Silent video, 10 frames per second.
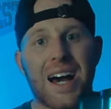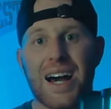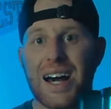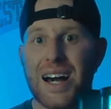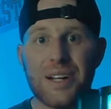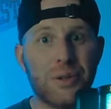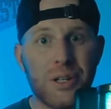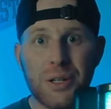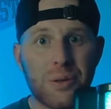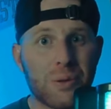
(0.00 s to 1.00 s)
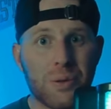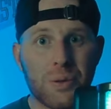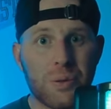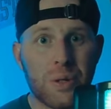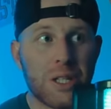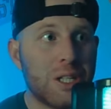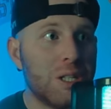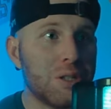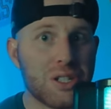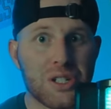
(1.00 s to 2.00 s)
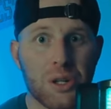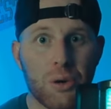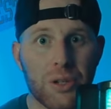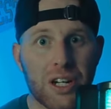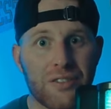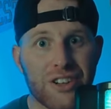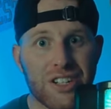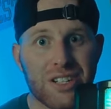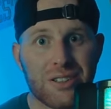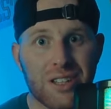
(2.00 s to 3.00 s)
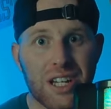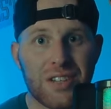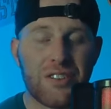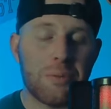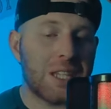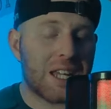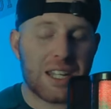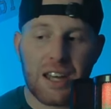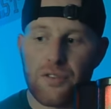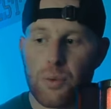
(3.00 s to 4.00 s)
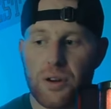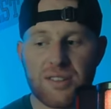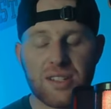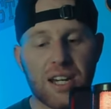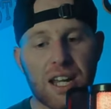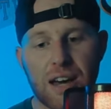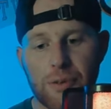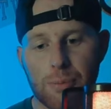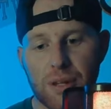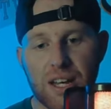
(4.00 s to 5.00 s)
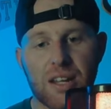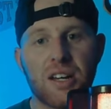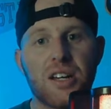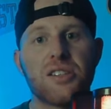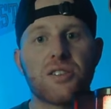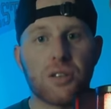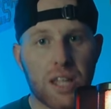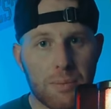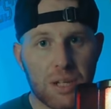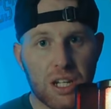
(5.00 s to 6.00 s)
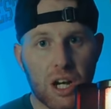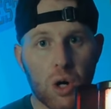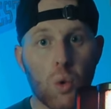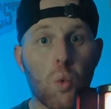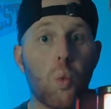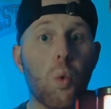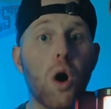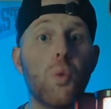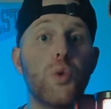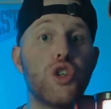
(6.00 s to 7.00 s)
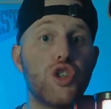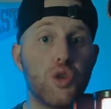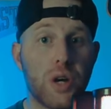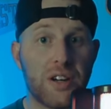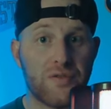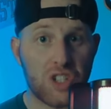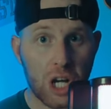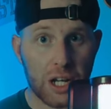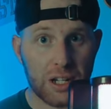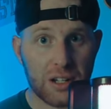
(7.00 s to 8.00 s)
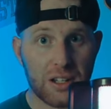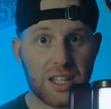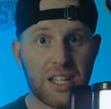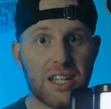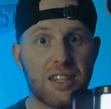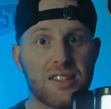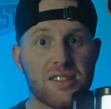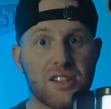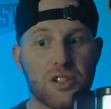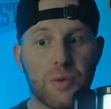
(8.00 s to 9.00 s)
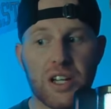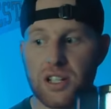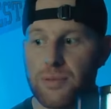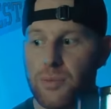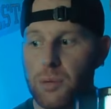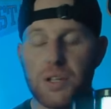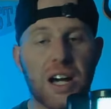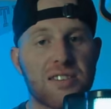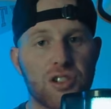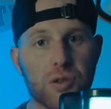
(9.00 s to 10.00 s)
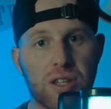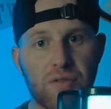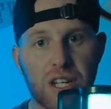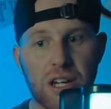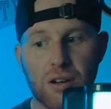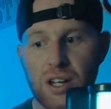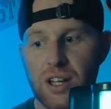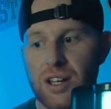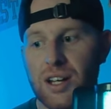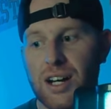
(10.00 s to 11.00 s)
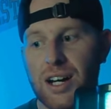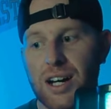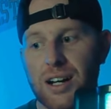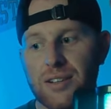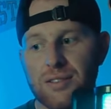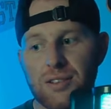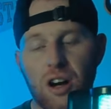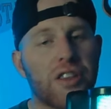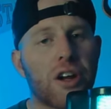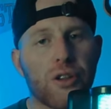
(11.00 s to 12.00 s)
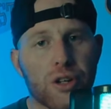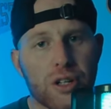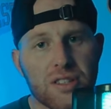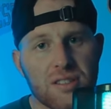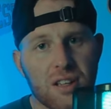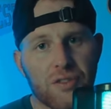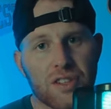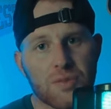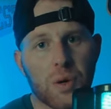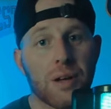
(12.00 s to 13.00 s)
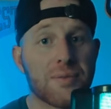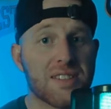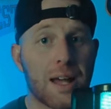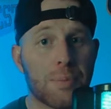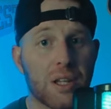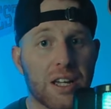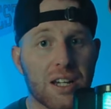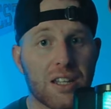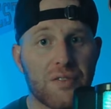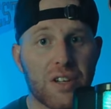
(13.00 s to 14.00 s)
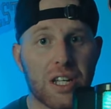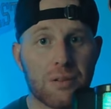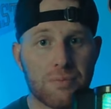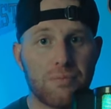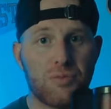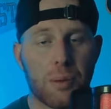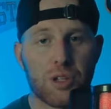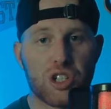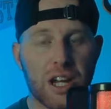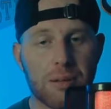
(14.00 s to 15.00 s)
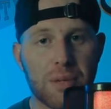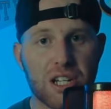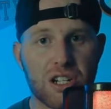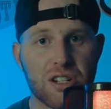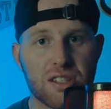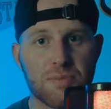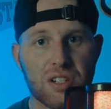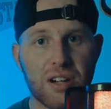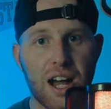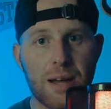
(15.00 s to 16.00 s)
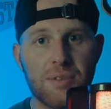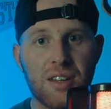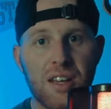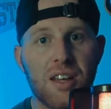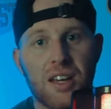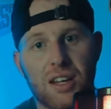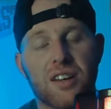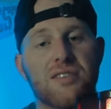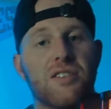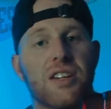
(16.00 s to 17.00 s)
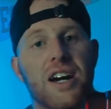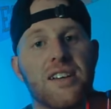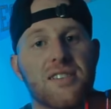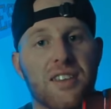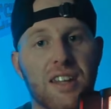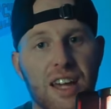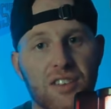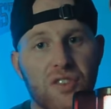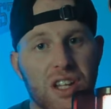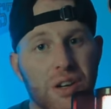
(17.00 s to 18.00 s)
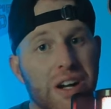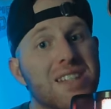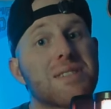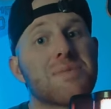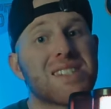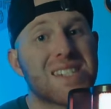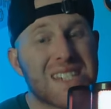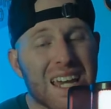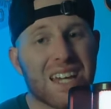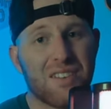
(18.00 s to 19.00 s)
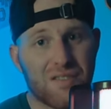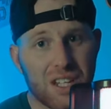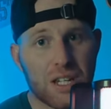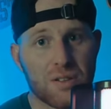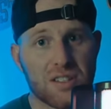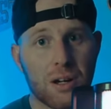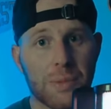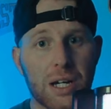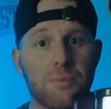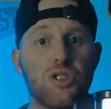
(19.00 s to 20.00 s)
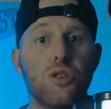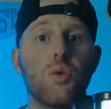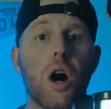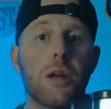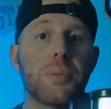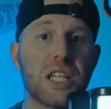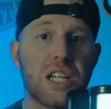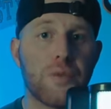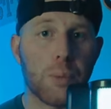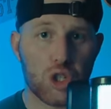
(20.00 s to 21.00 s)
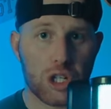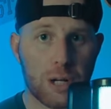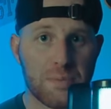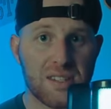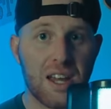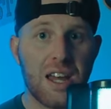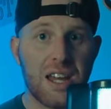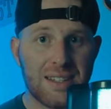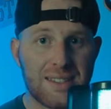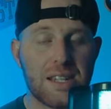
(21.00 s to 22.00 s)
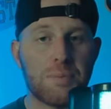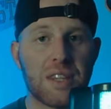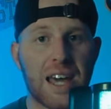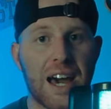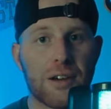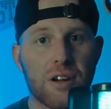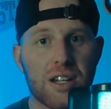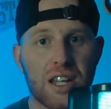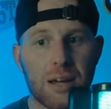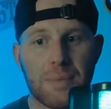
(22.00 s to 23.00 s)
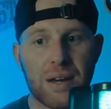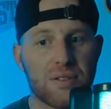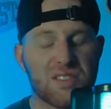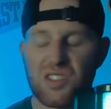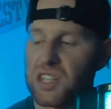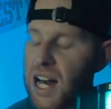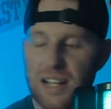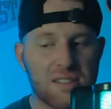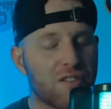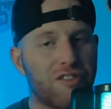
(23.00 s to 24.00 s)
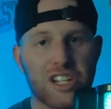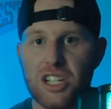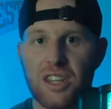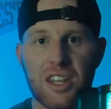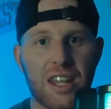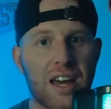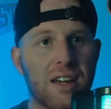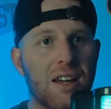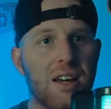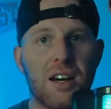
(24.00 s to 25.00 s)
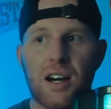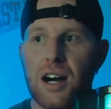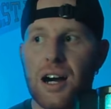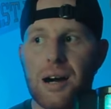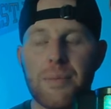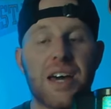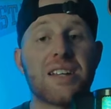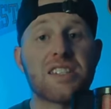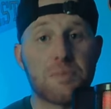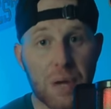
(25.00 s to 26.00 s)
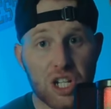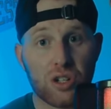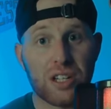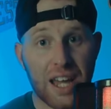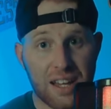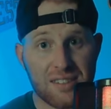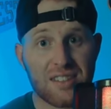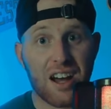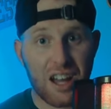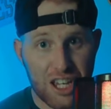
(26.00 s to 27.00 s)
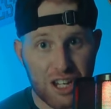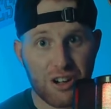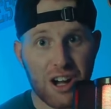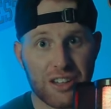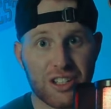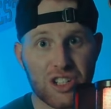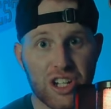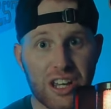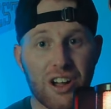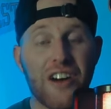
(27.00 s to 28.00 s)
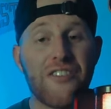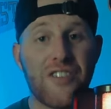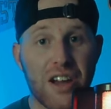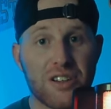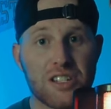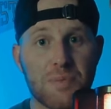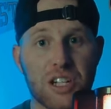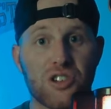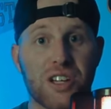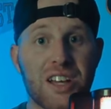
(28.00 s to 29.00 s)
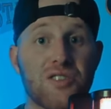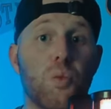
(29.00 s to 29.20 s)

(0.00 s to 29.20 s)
I don't know. What do? You just hold on for dear life? I mean, that never works. You got to have a plan. So let me know, what would you have done in this situation? Hope you guys enjoyed the video. All that other good stuff as well. Slap a like on the video. Double check and make sure you're subscribed. And I'll see you guys in the next video. I got some sick videos coming up. 2 unbelievable trips deep in the Adirondack Mountains. Lots of fish in the net. And a special guest here on the channel. A very special guest.